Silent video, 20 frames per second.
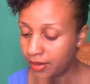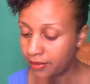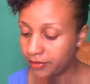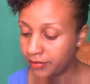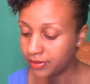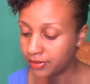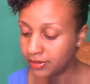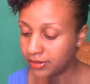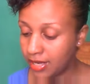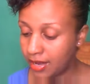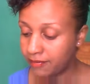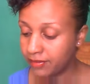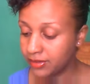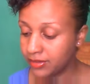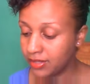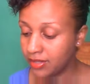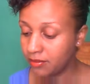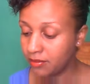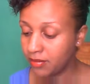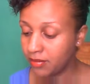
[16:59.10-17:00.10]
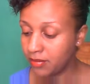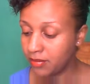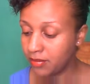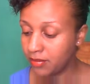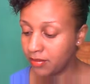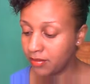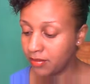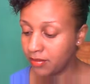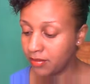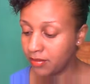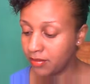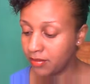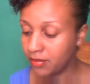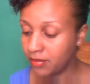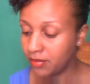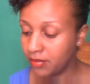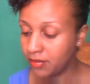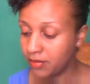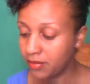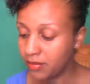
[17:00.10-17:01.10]
17 minutes of
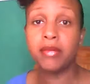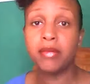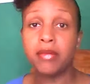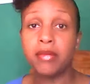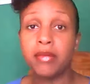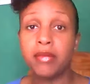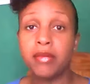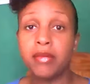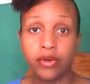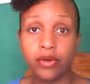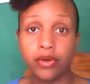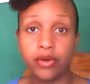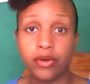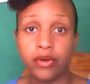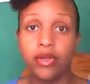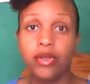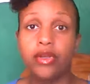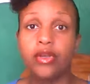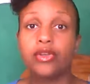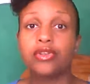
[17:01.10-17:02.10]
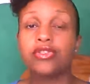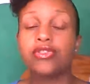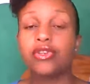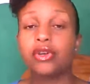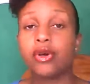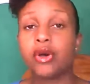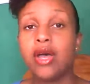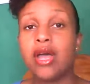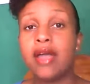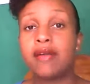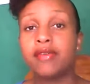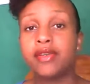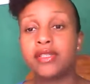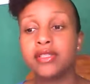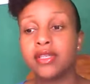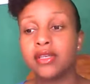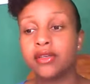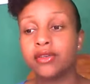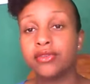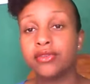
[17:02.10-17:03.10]
writing in my book. So every
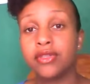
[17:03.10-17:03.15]
single